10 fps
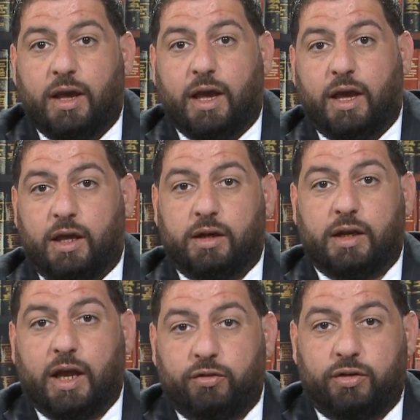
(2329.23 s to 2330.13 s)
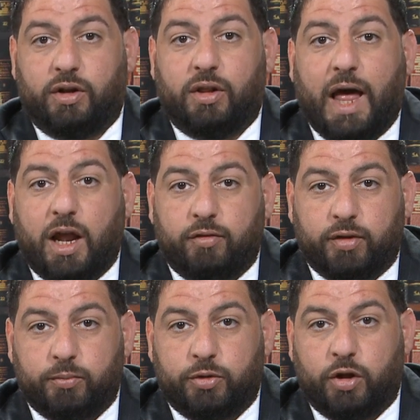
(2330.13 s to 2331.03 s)
and I've seen a lot of
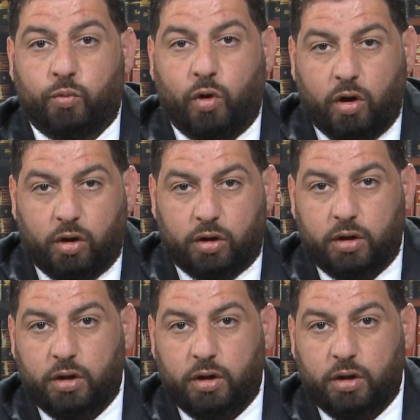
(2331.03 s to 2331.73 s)
them done wrong.